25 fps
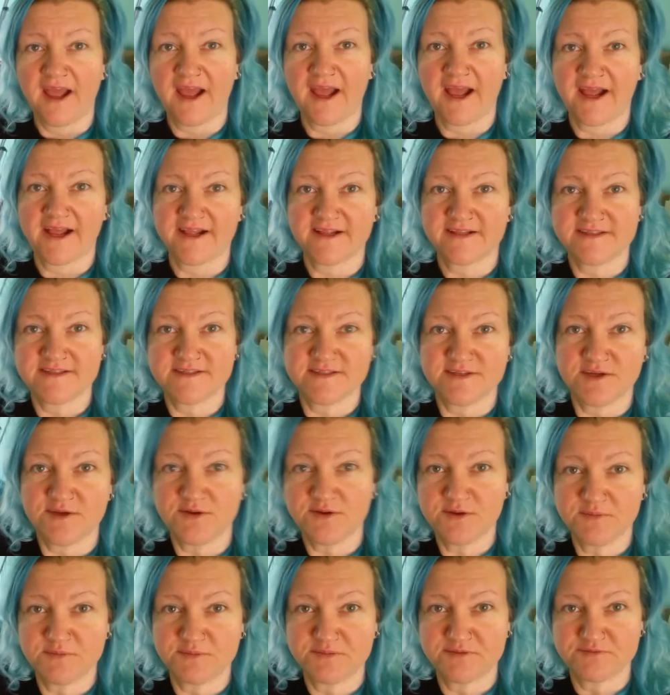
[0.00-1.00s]
And you
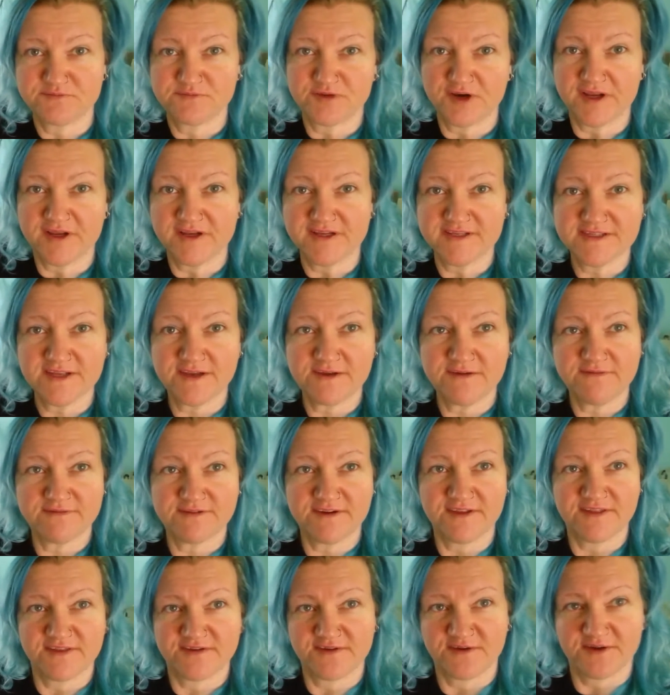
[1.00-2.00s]
can bring a
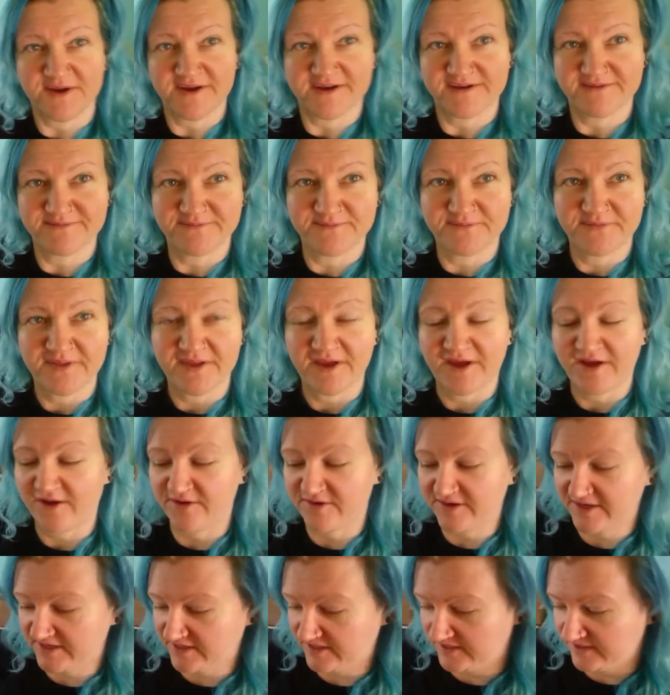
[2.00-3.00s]
sofa in through it.
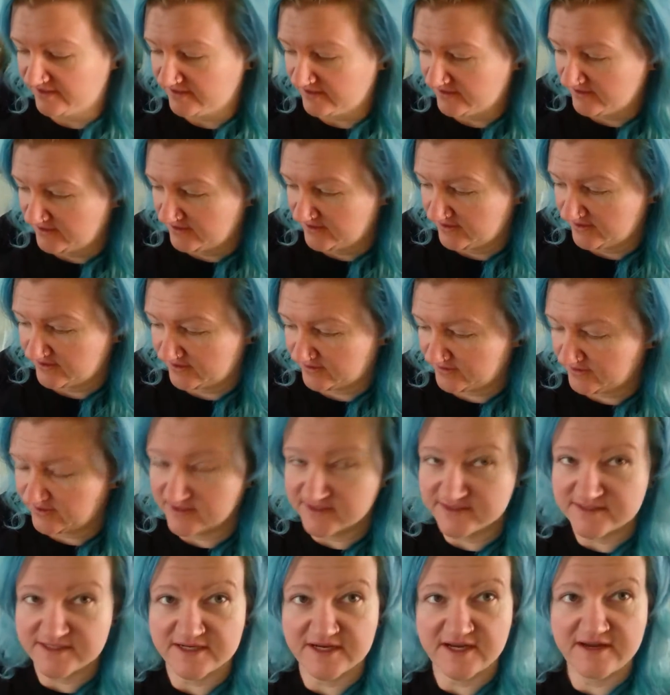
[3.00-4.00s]
Only I
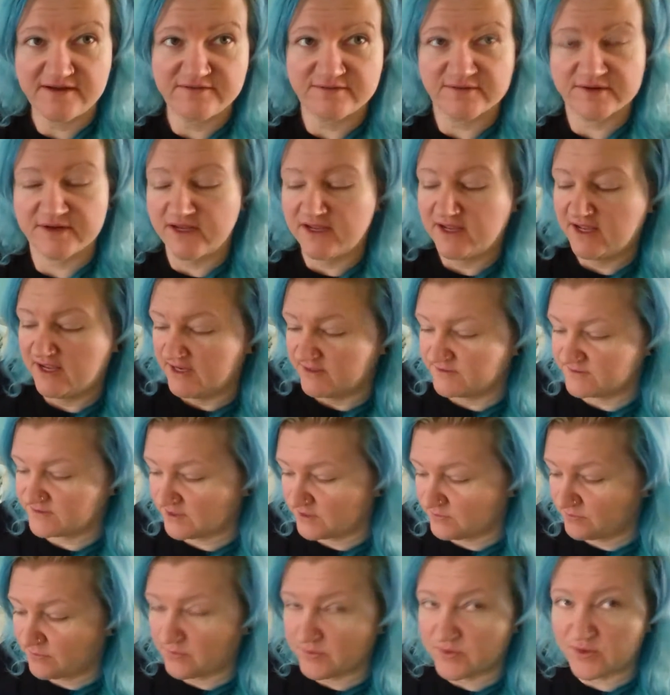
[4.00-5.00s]
didn't have one. It was
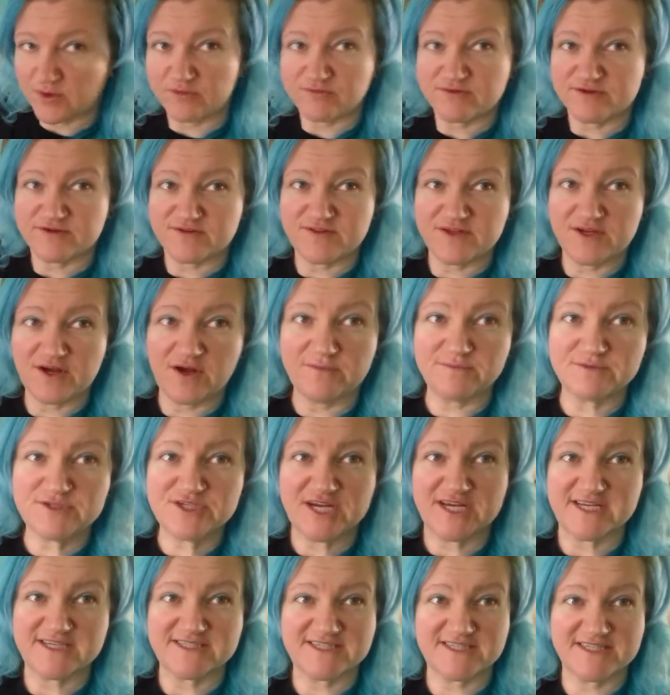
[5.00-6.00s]
only when we got rid of the
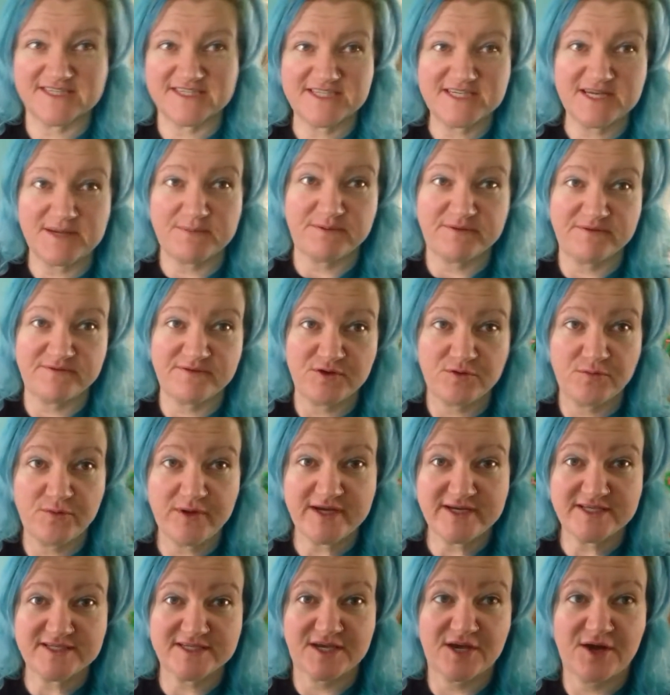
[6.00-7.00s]
armchairs to the tip a few
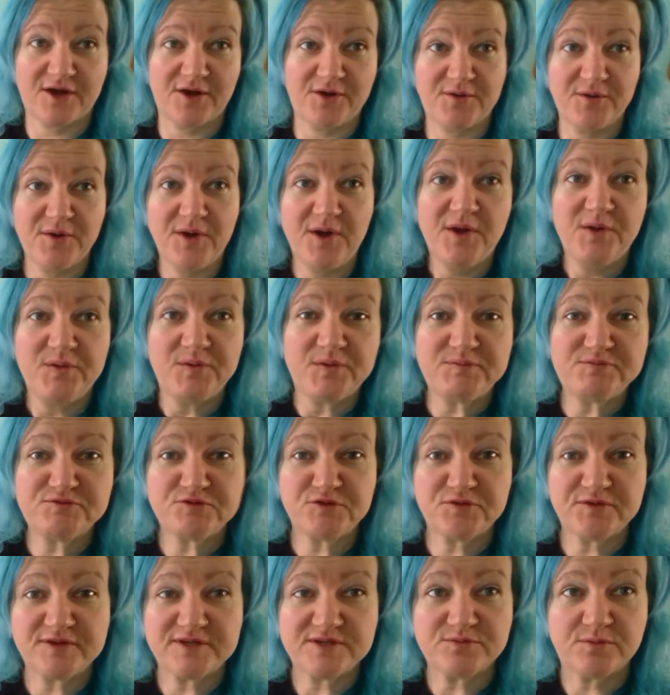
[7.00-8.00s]
weeks ago, we
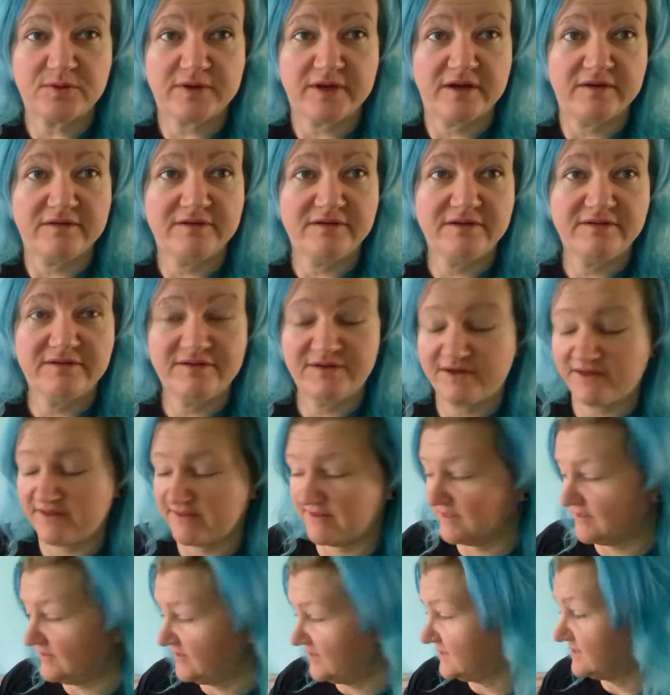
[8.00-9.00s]
brought this one in.
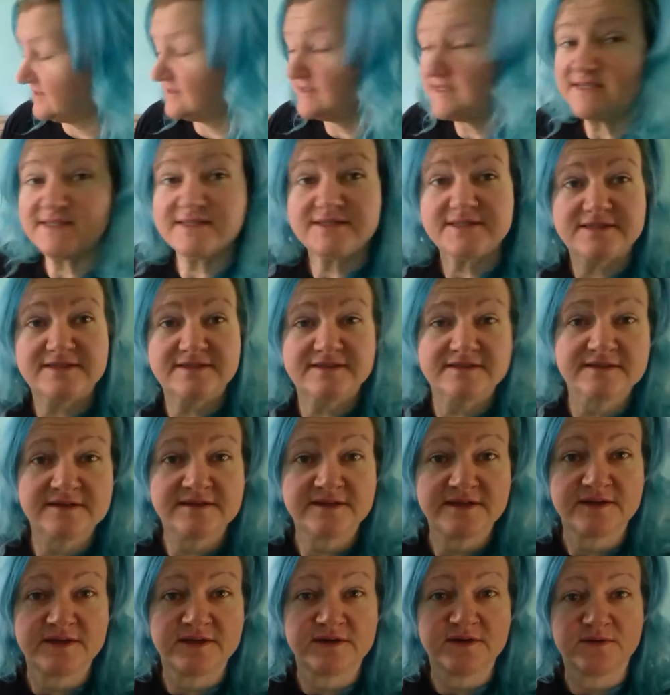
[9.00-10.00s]
And this
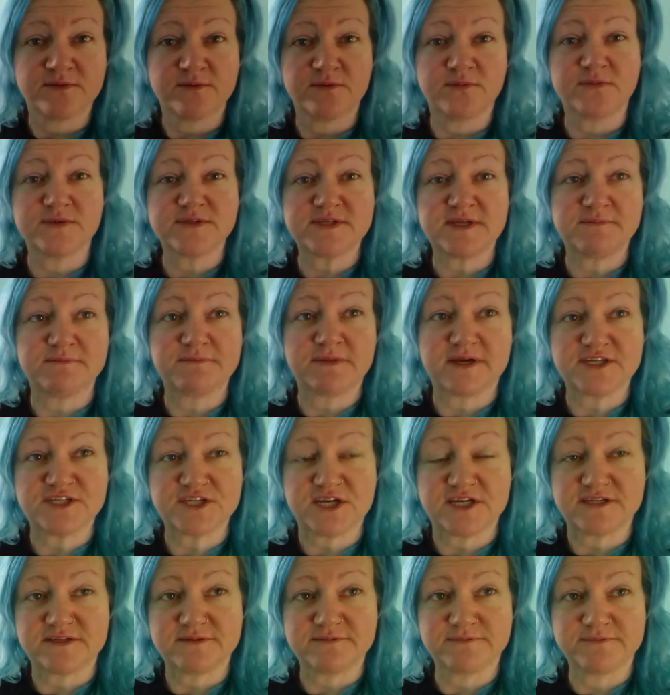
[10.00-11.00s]
was in my
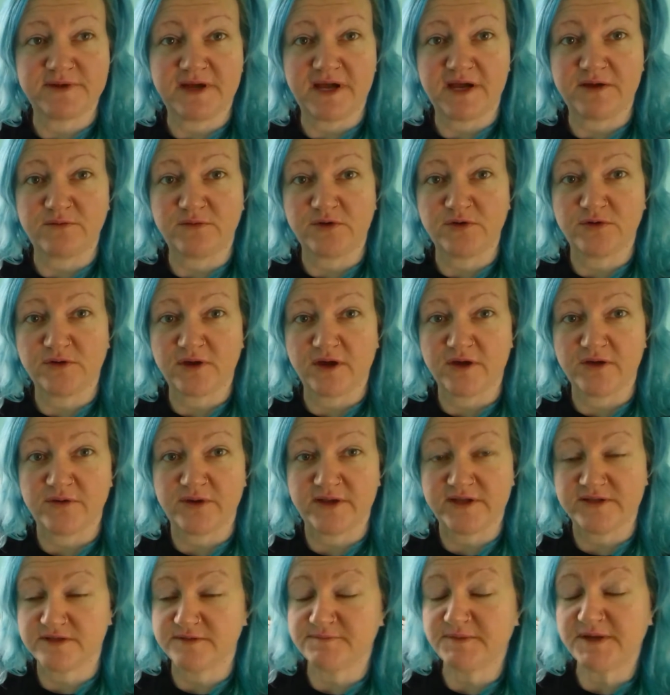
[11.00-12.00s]
shed and will go
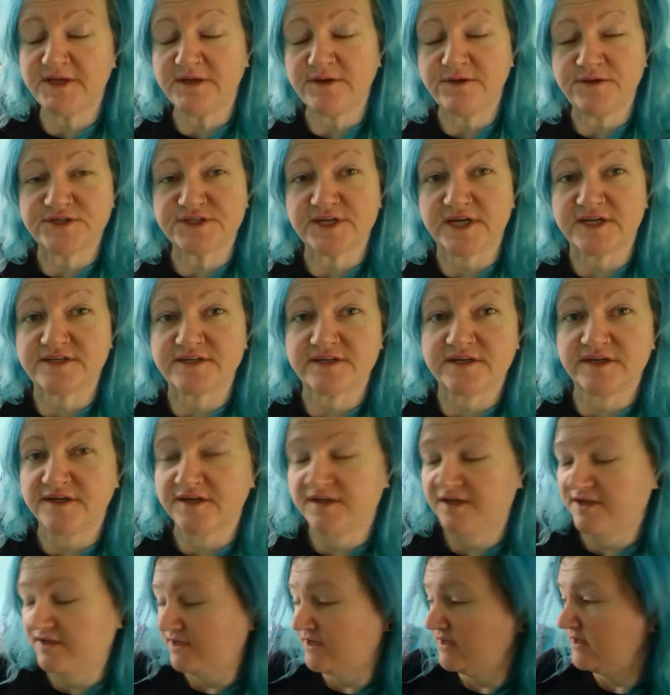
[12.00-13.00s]
into my new shed
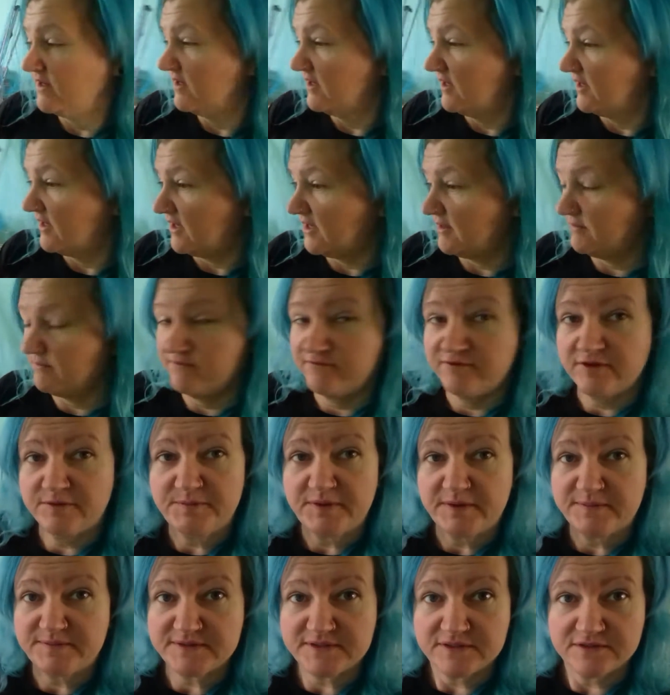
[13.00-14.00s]
for the
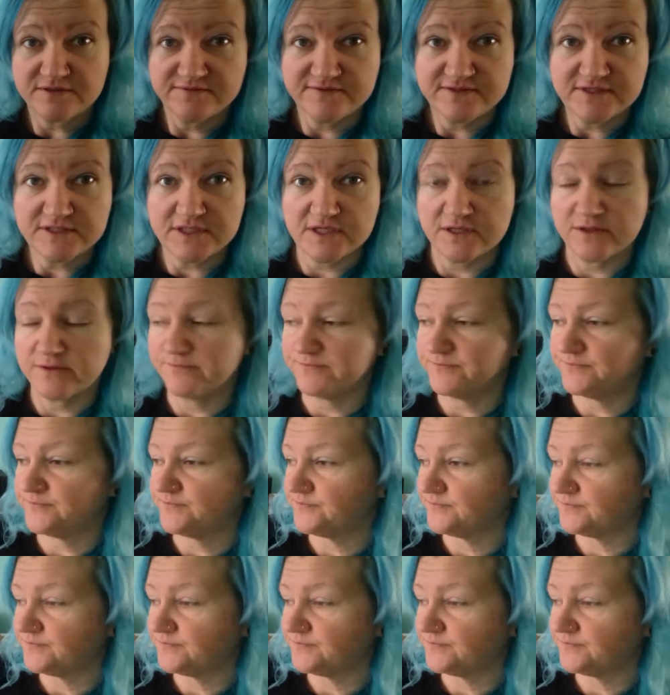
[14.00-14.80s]
purposes of sitting on.